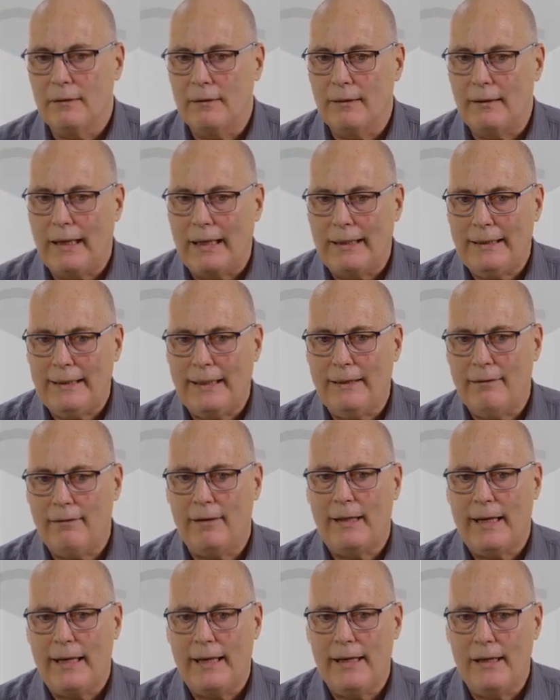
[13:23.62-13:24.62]
at the end
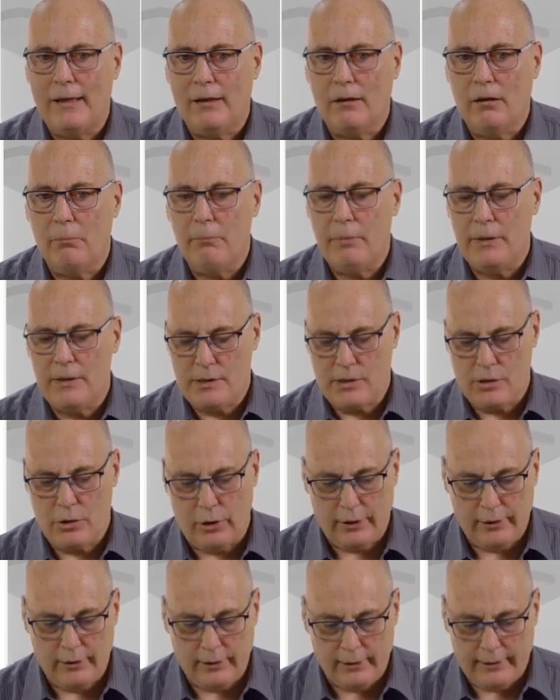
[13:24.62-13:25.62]
of the day, it'll be a
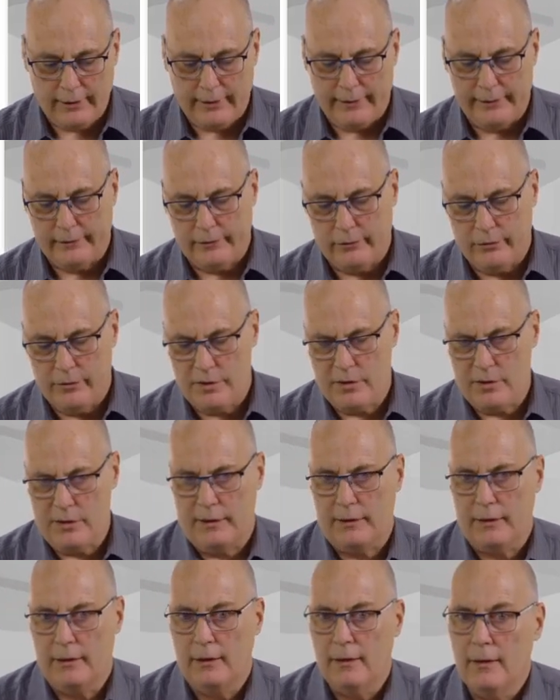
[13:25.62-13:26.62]
circular
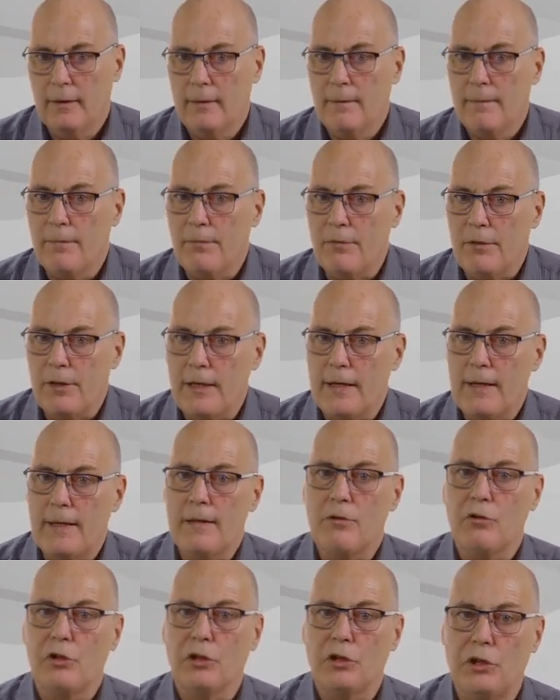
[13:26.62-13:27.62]
characteristic, the
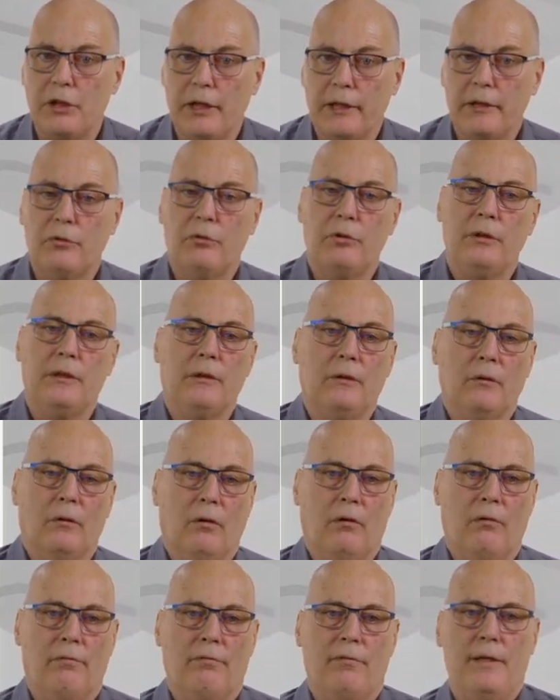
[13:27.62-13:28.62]
trajectory
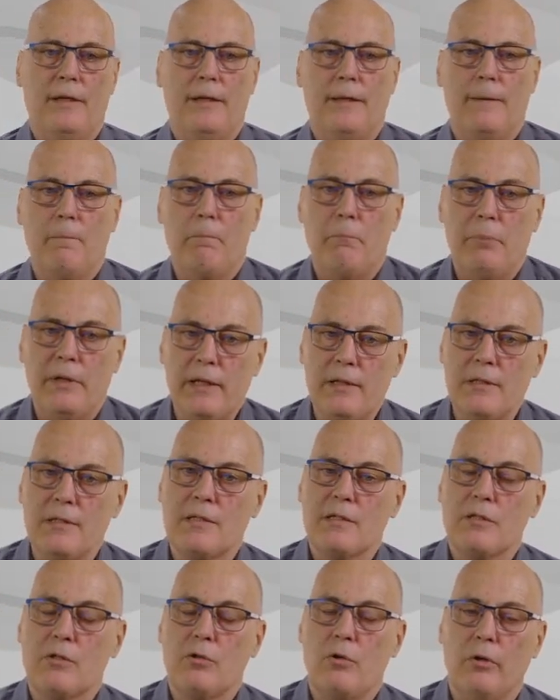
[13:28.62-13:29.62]
of the
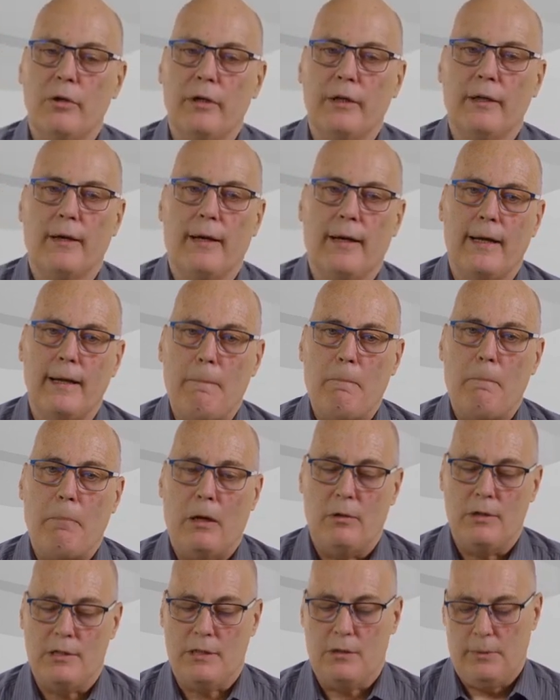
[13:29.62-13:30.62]
impedance during a
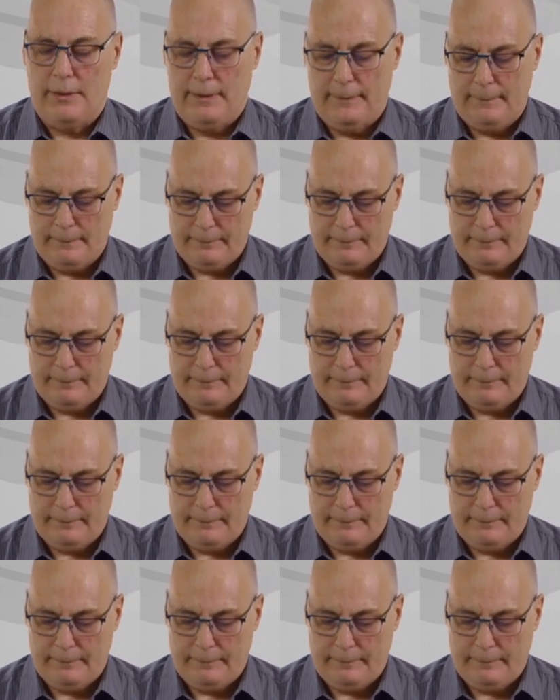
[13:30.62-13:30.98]
power swing.